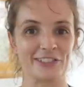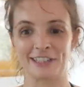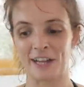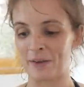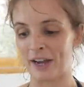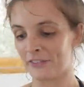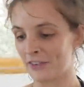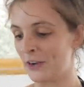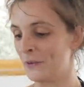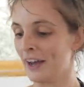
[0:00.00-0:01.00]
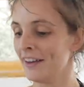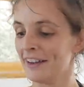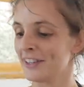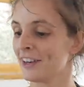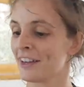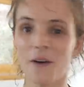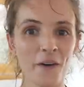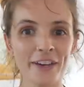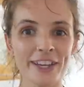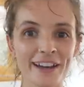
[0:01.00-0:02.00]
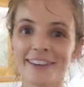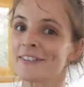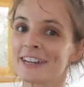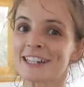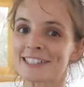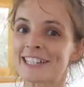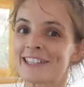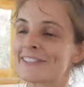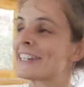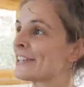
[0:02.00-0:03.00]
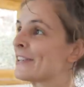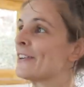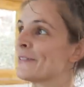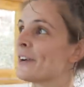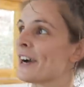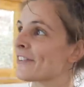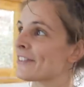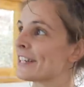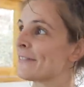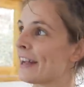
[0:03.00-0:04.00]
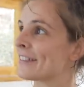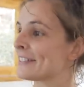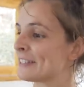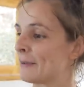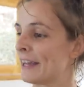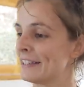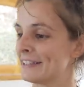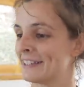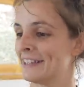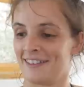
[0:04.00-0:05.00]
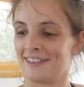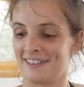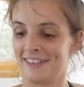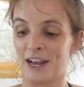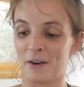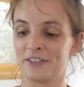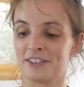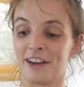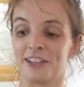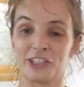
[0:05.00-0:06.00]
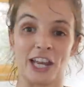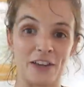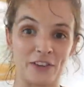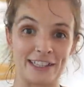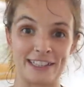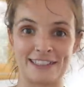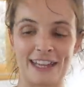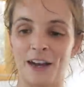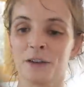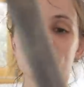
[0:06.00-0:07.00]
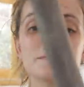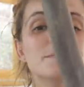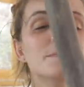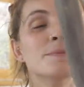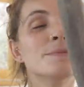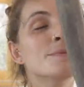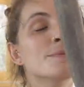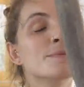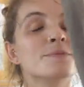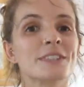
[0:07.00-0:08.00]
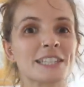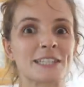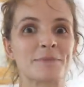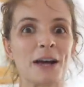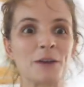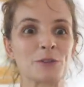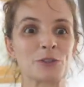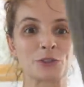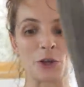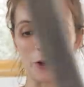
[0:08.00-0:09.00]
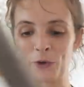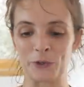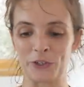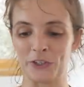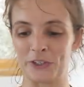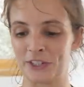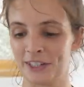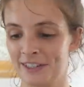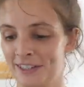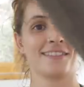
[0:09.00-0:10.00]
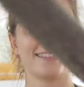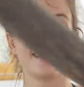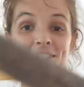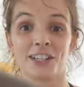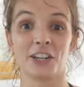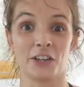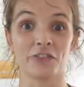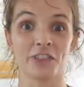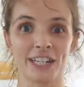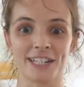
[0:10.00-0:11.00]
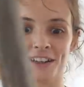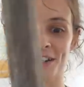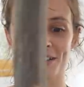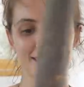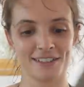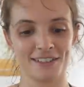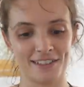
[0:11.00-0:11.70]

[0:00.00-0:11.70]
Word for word: just come out of nowhere. And you're like, oh yeah, that would actually look really cool and work really well in the space. Now I started shaving this down. It smells so good. It's gonna look really nice